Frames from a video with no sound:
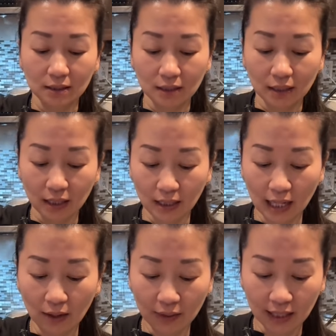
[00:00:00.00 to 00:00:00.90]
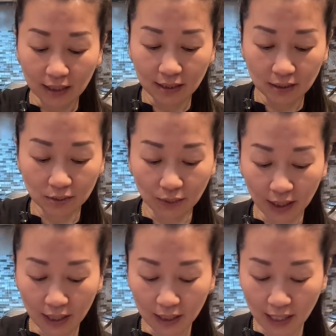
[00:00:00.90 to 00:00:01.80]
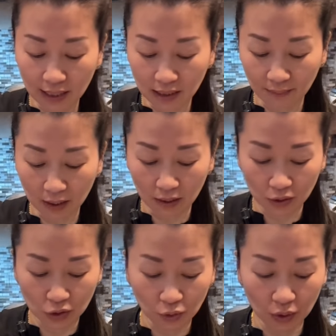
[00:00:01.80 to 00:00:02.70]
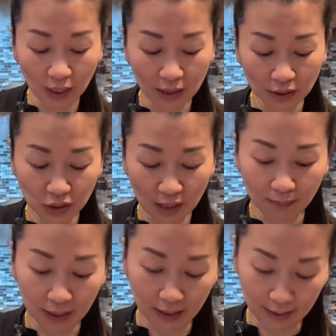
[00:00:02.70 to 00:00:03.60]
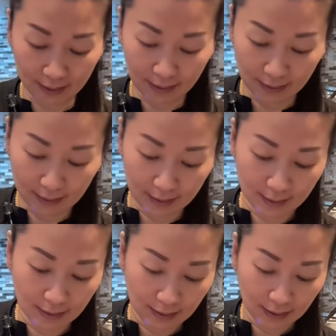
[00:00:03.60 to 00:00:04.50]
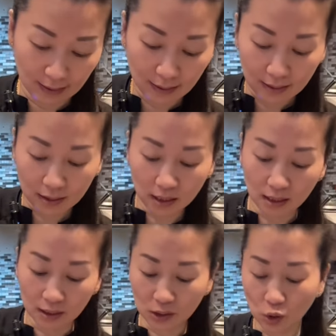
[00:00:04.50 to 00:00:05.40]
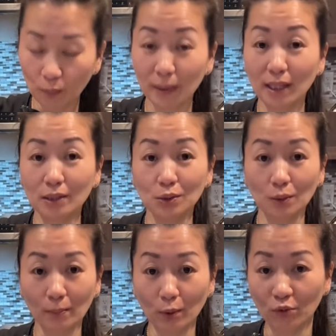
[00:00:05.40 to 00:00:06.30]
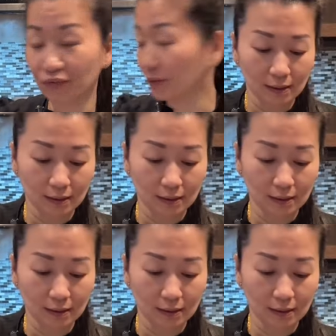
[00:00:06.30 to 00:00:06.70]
Okay, now that this is ready, next I'm gonna show you how to shape it. Just gonna scoop it into a bowl first.